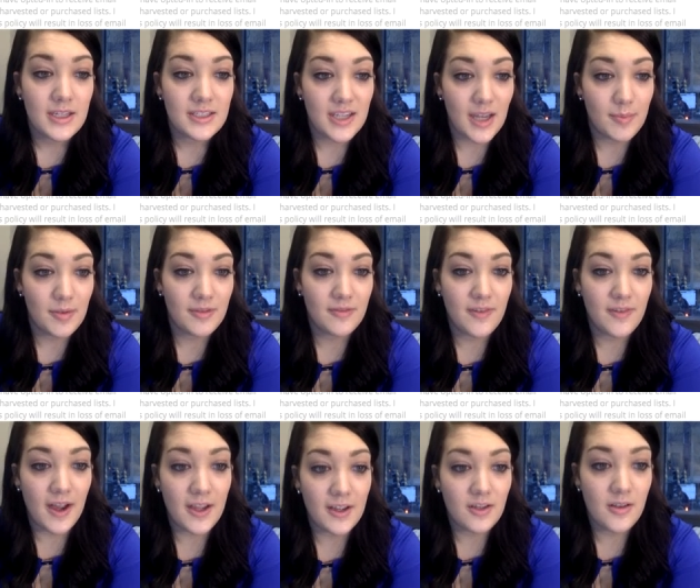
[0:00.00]
type of
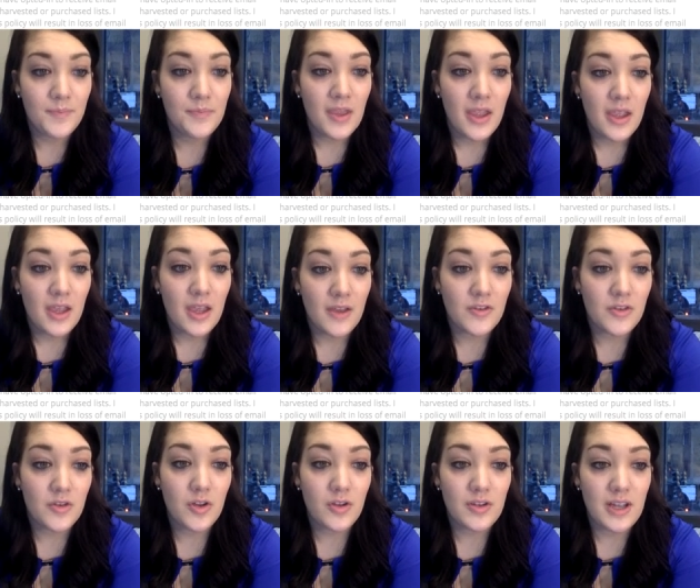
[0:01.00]
file. If
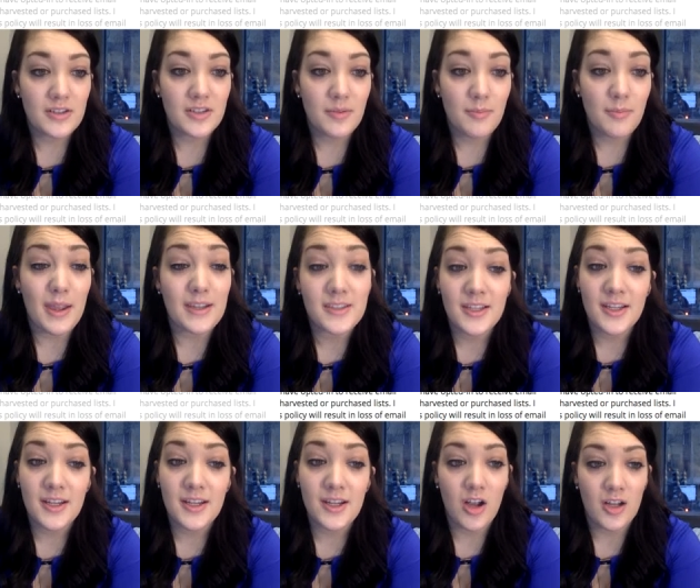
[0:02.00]
you go down to
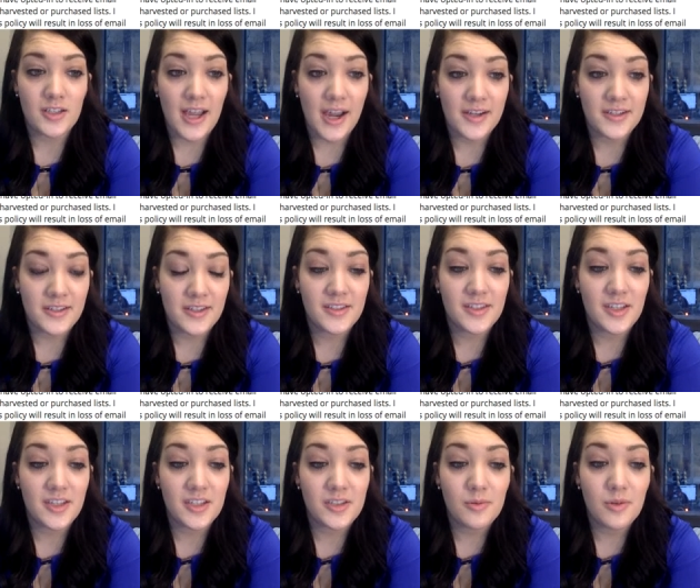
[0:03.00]
basic contact list,
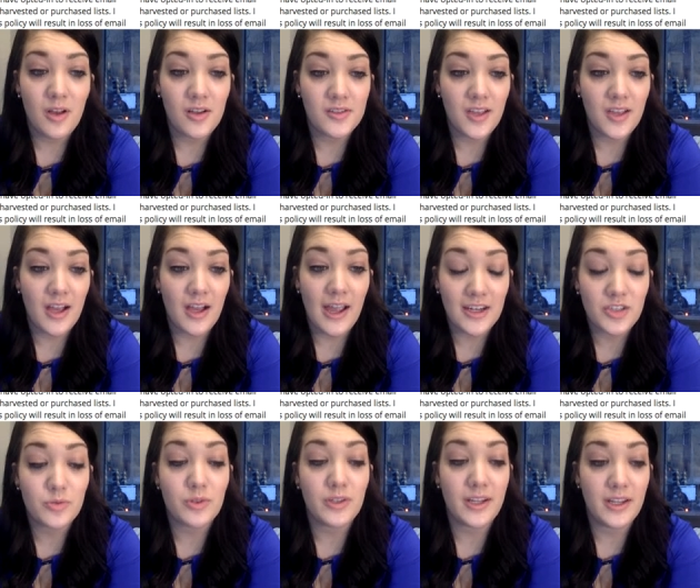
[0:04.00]
this will also
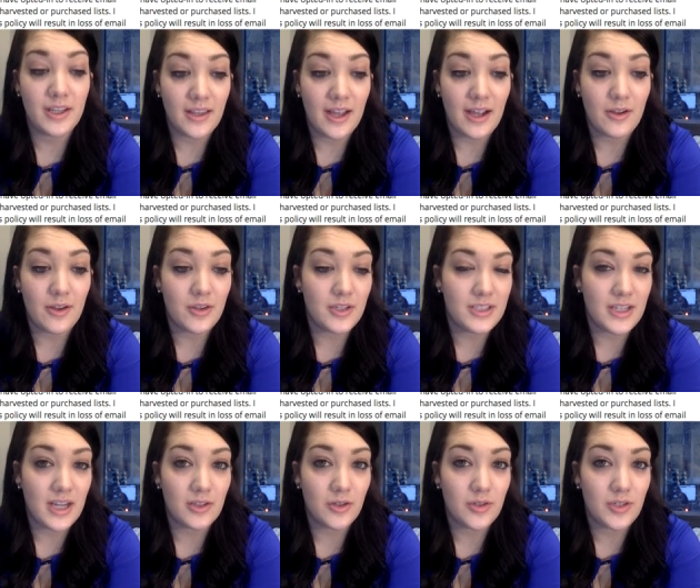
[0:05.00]
actually allow you to
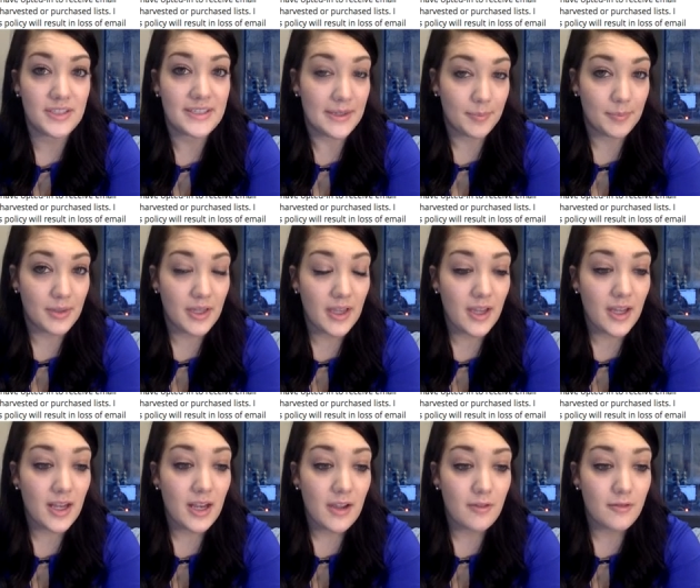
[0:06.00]
download a template
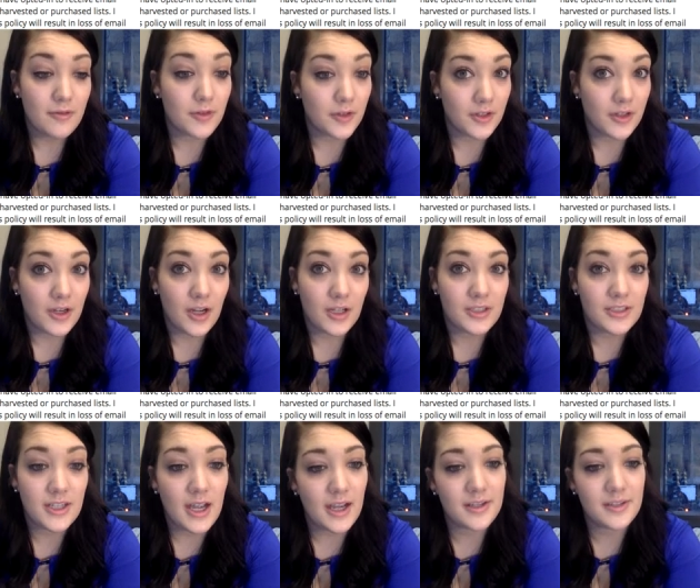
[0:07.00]
for your
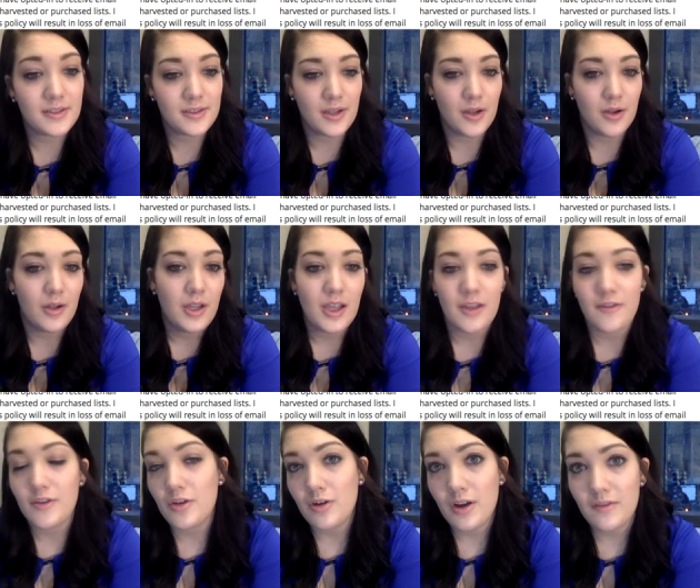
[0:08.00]
contacts. So if
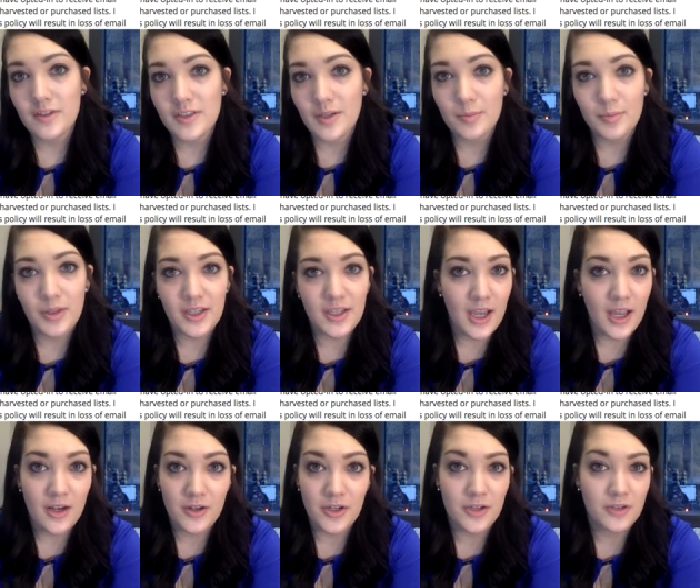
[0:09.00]
you don't have a template
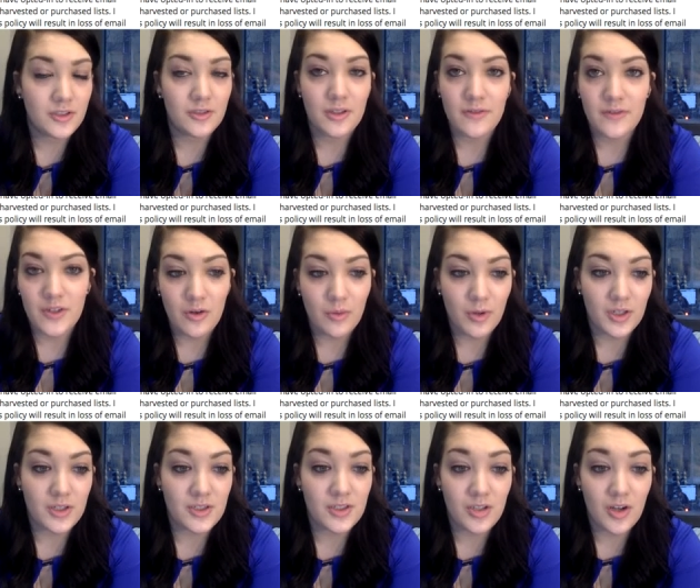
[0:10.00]
yet, or you don't even know where
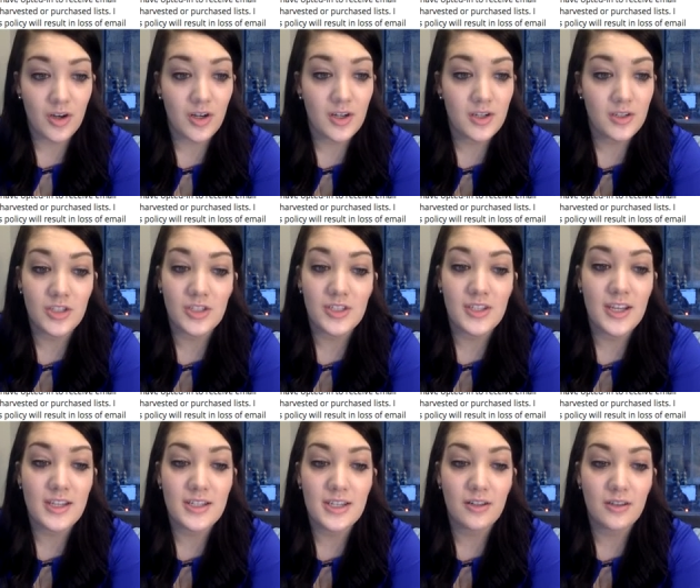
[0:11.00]
to start, just
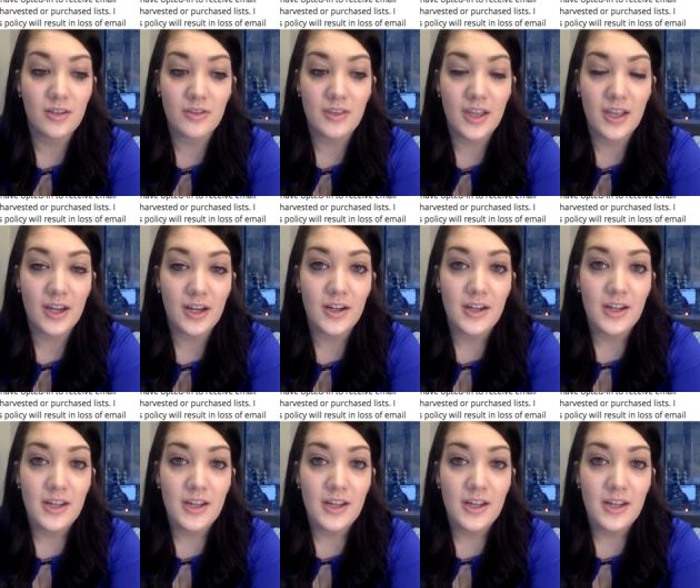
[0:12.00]
hit download there,